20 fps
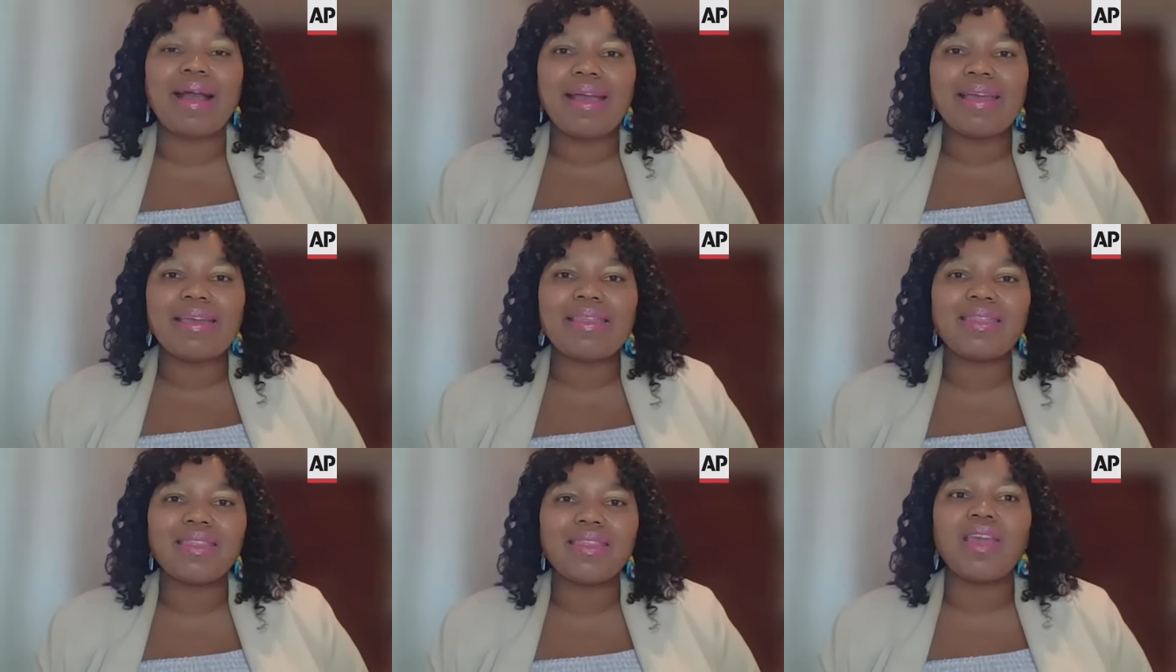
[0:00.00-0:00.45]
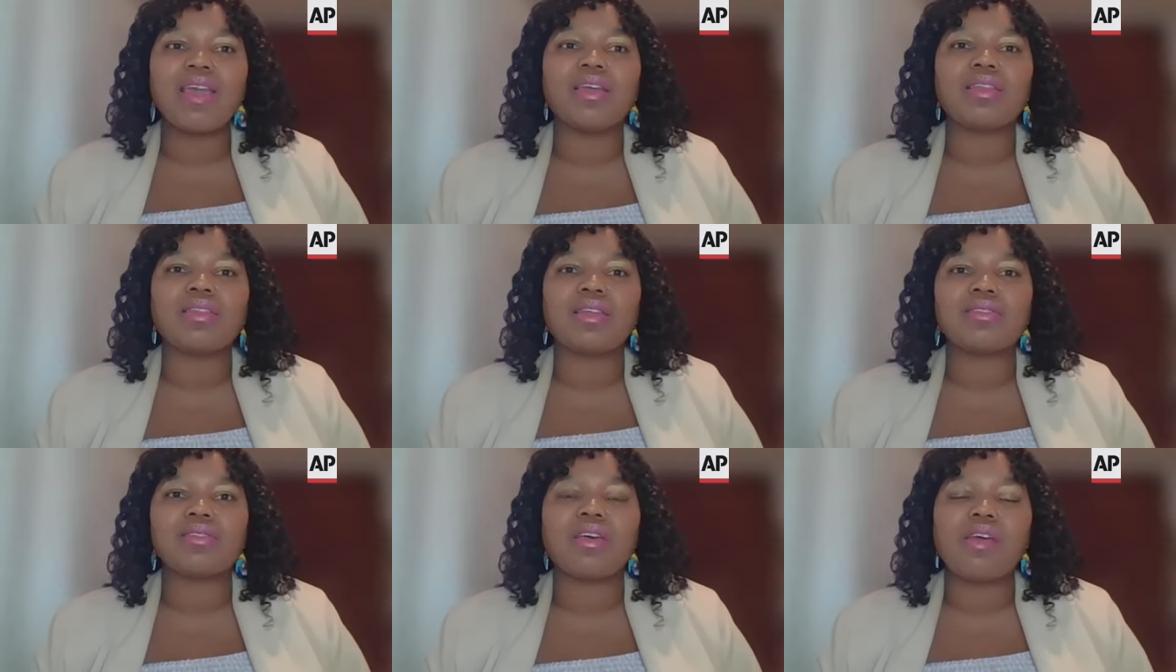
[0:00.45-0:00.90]
I
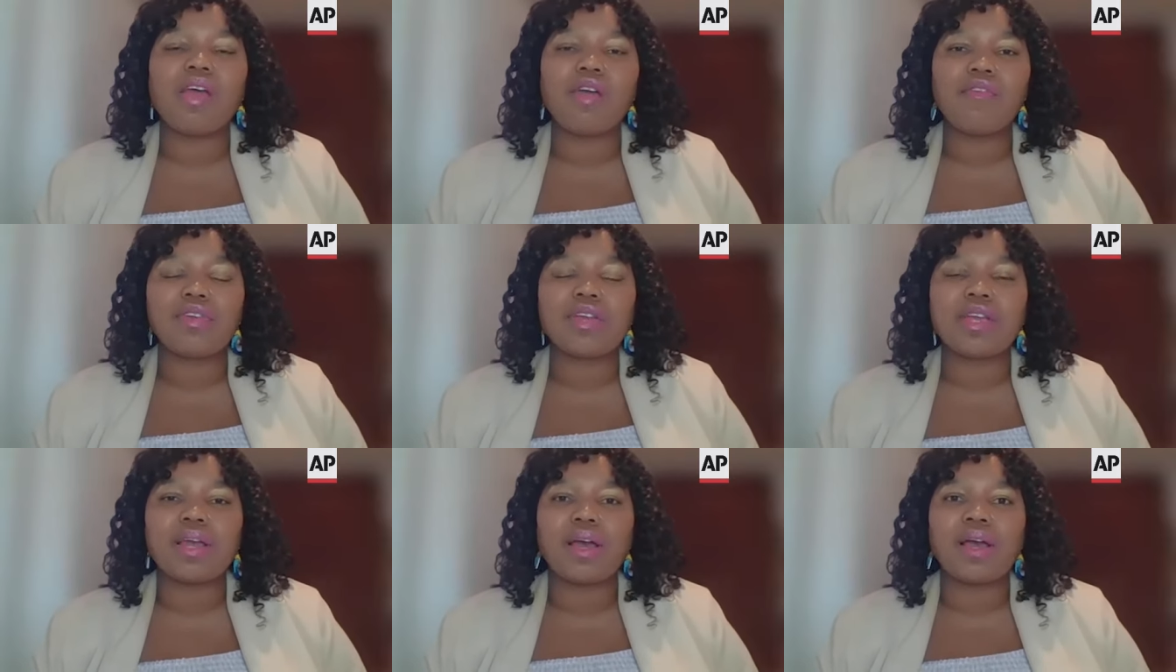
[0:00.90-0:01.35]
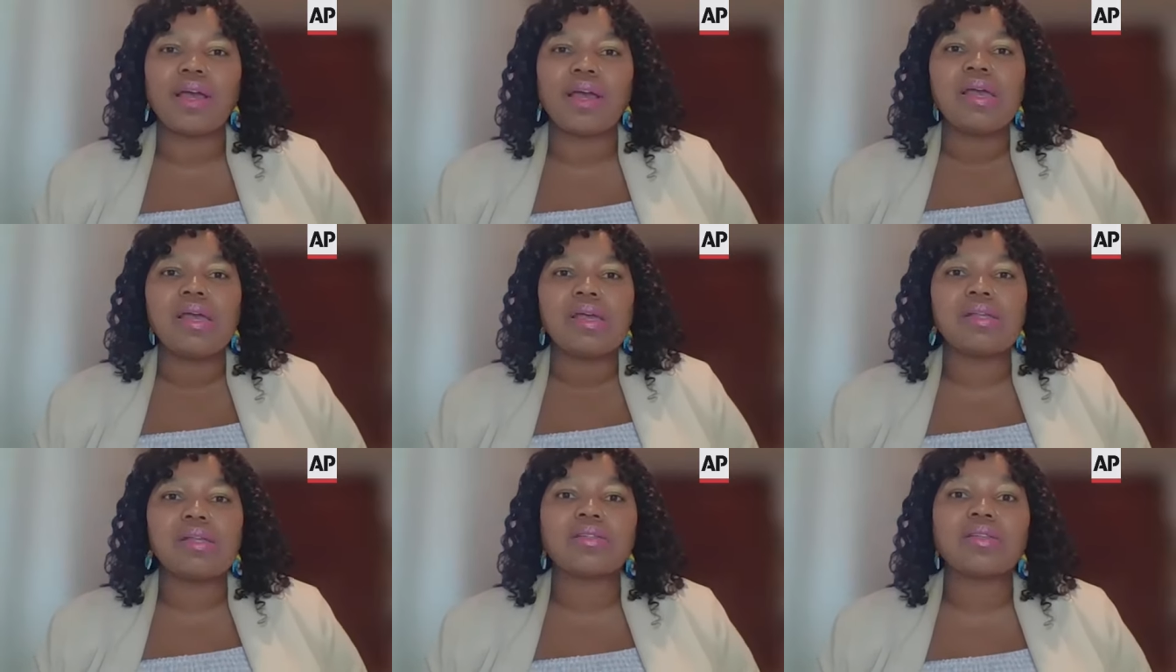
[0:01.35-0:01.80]
think, that South Africa
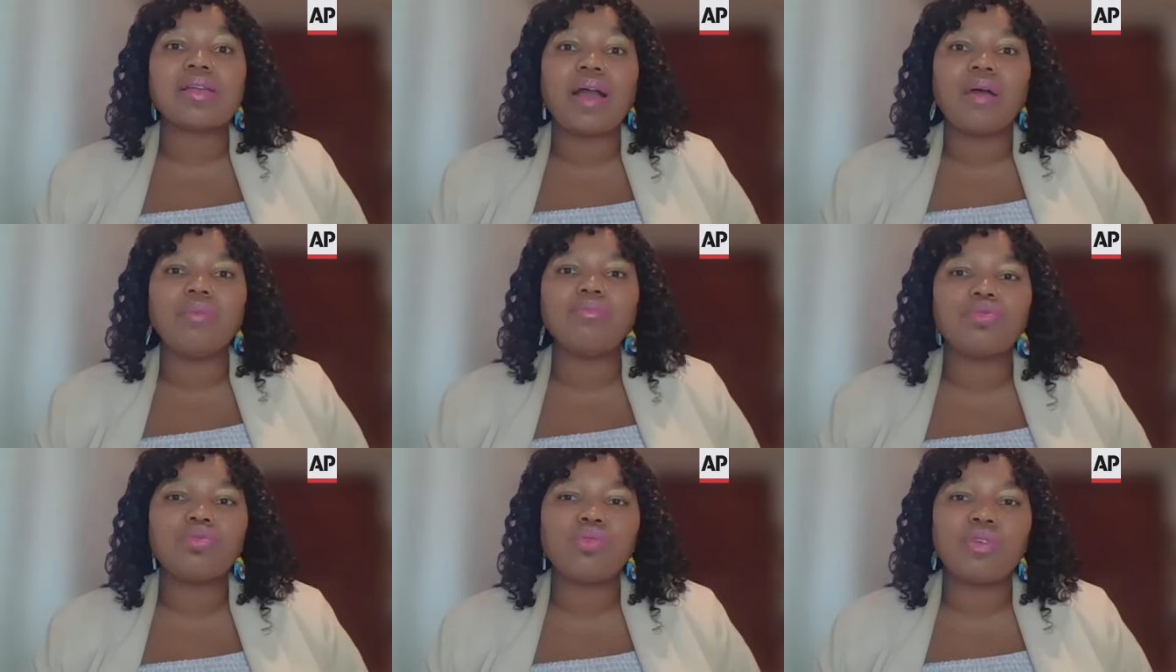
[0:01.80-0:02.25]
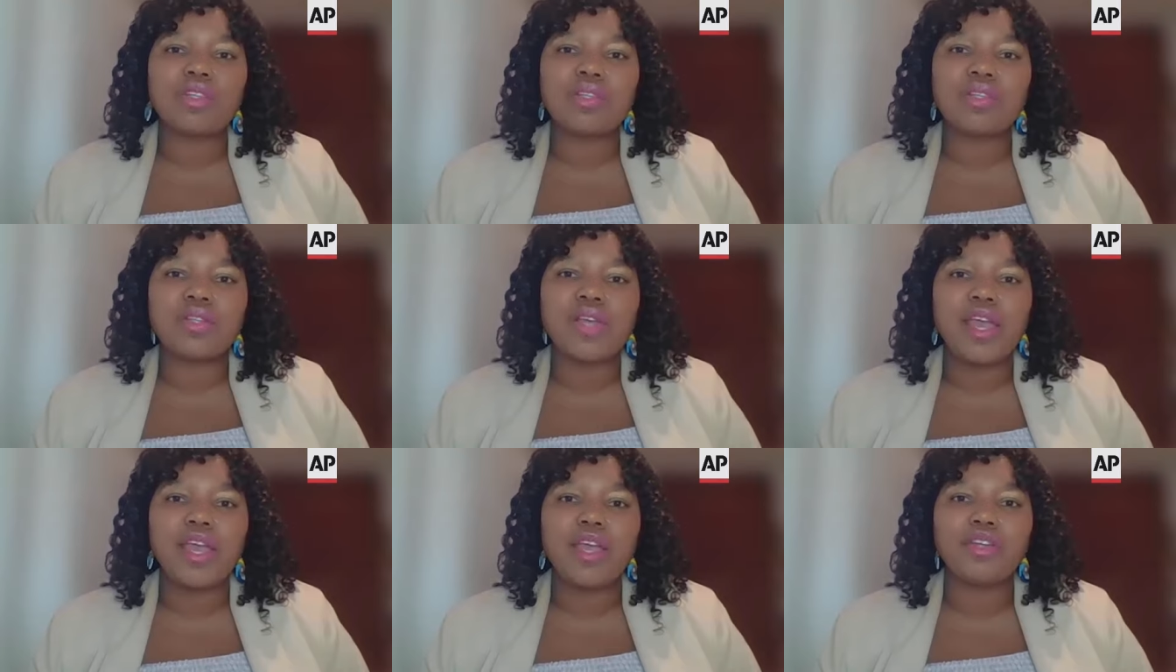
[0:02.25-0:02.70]
has come to a
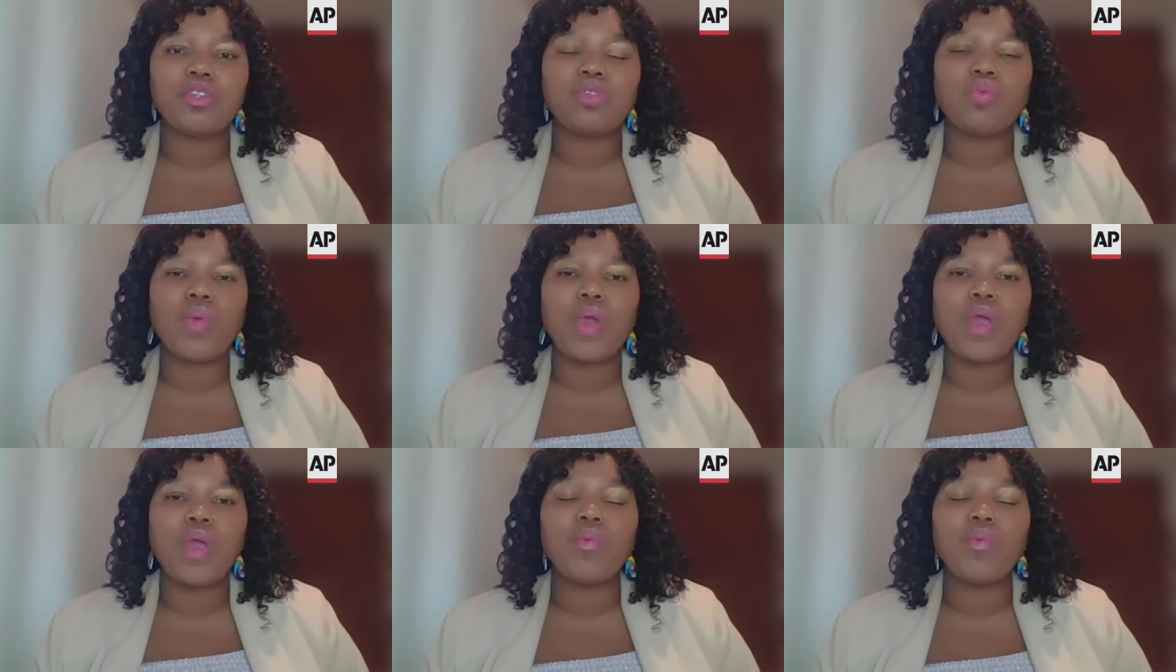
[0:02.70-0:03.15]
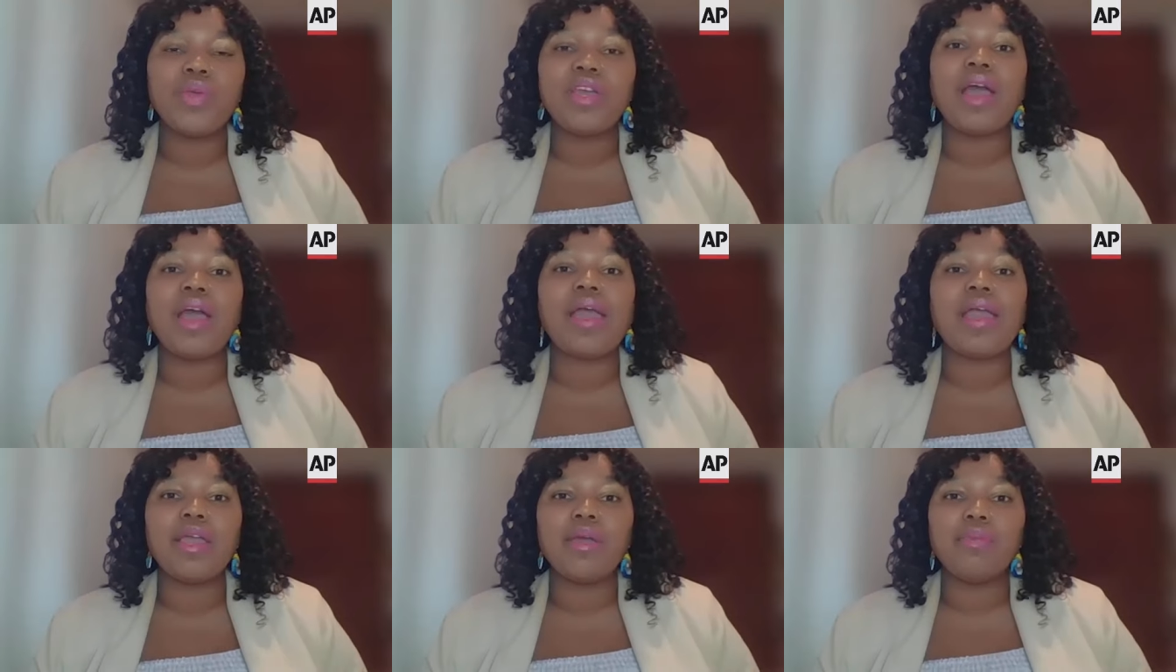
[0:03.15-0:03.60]
stage where we are